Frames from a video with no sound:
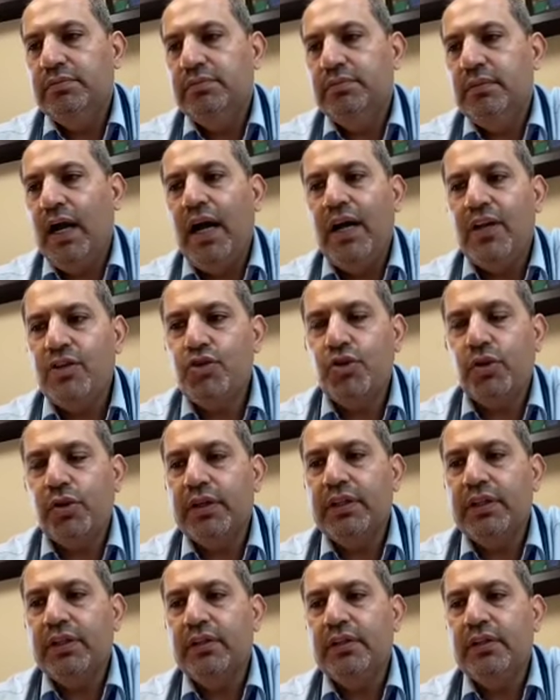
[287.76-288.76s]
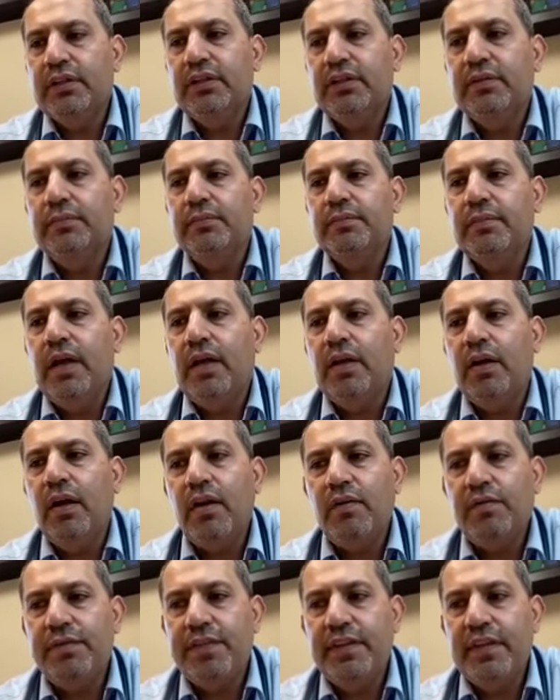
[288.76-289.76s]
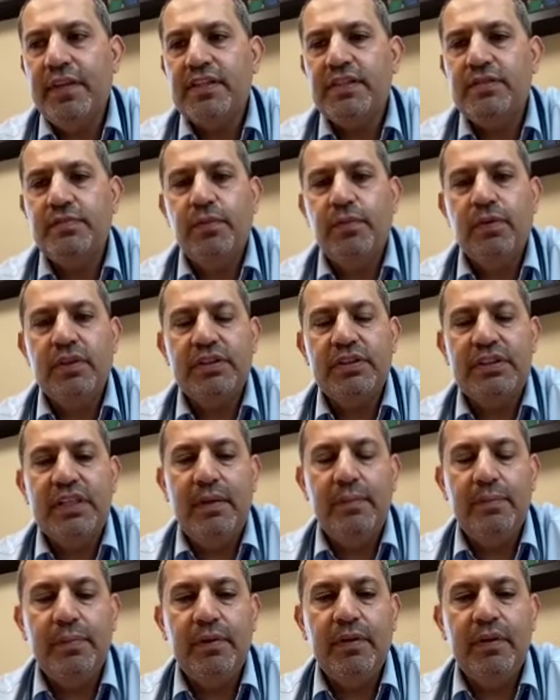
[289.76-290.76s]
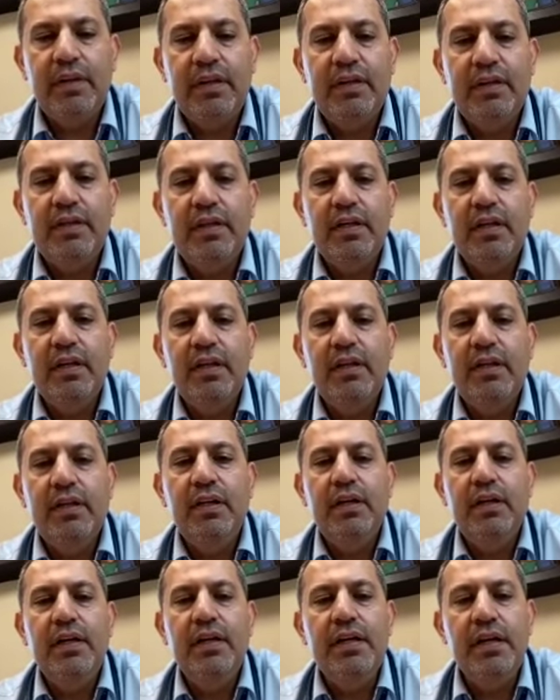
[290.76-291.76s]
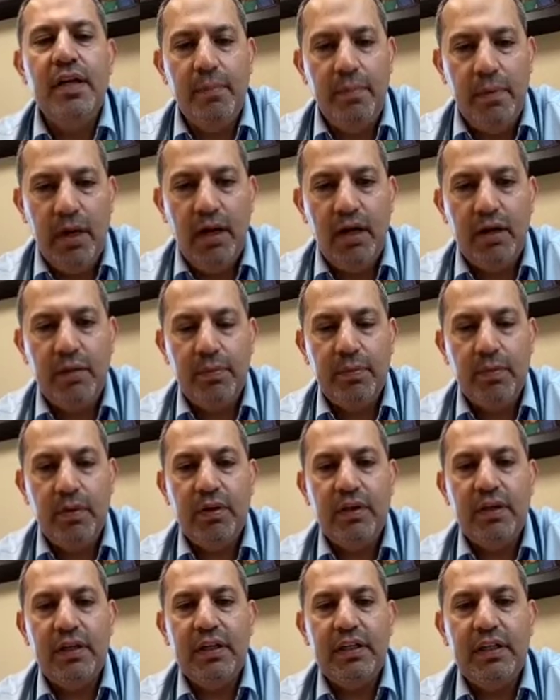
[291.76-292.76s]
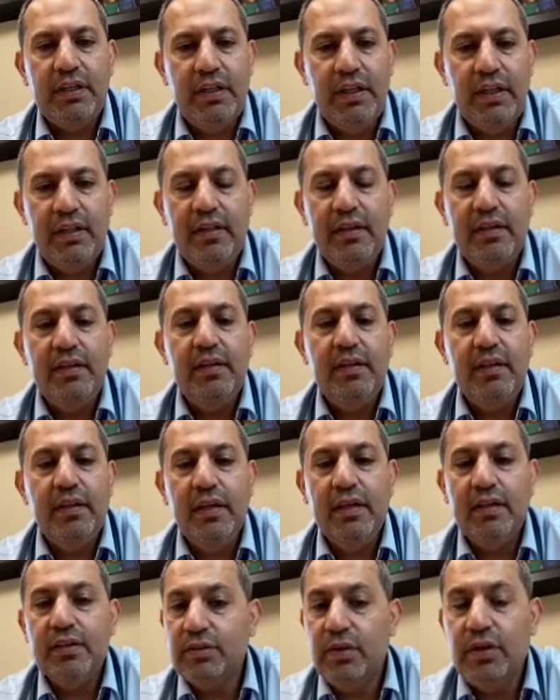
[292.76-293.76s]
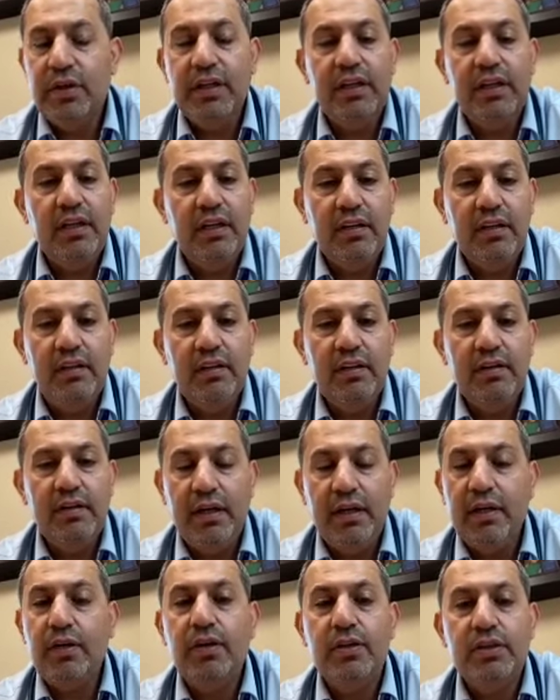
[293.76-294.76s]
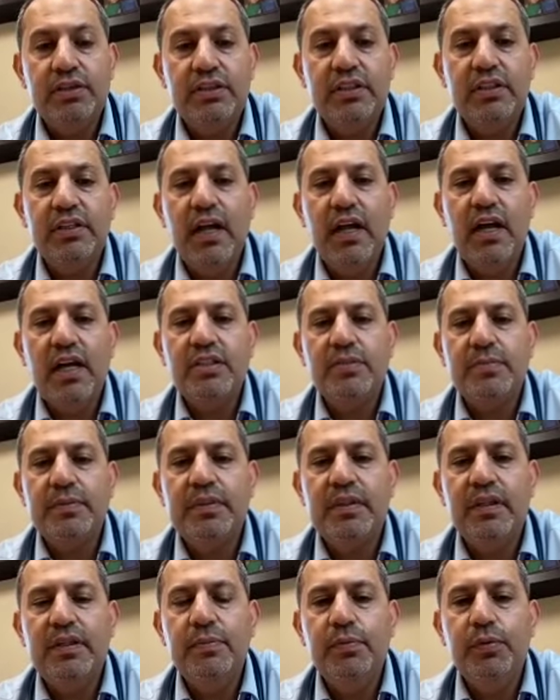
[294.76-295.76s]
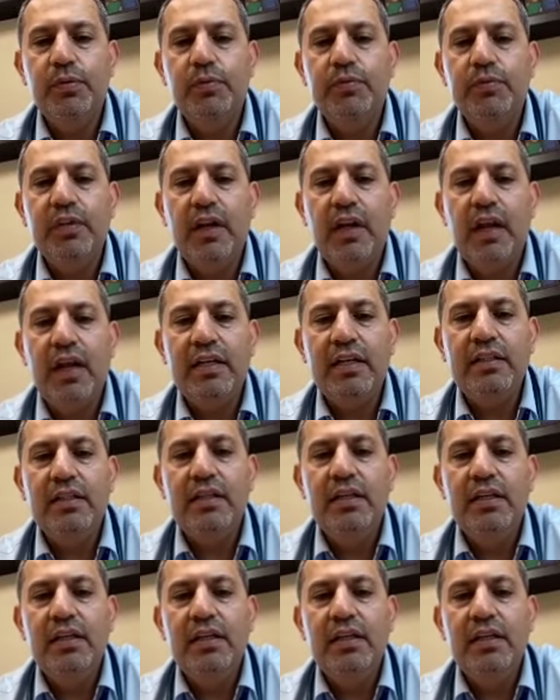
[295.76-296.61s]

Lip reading: I joined. A lot of things, for example, the EMR progress, the electronic health records in the hospital, improved a lot.